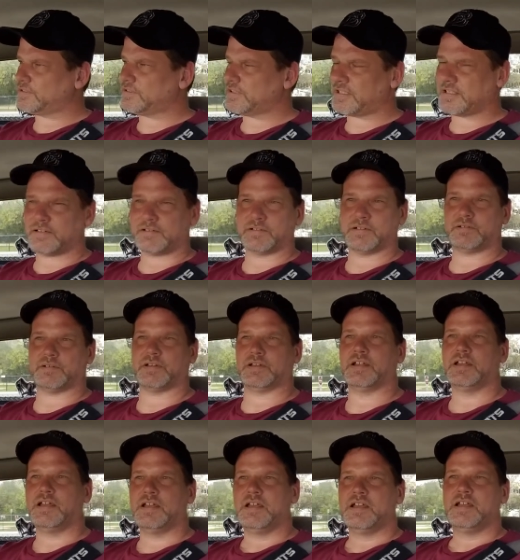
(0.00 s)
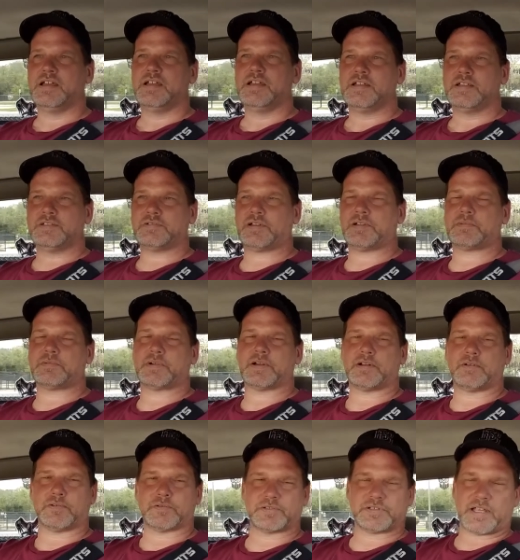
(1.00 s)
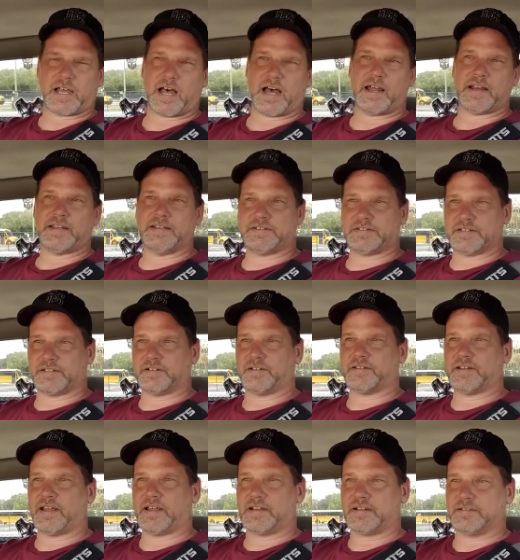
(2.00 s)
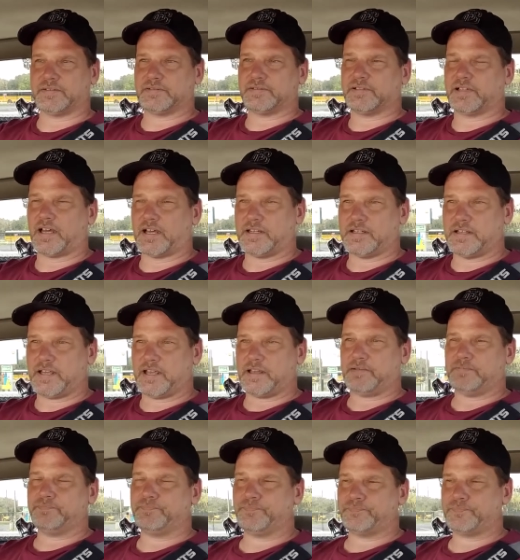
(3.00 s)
I don't know. Anyway, it's right where old Scotty's and all that in 98.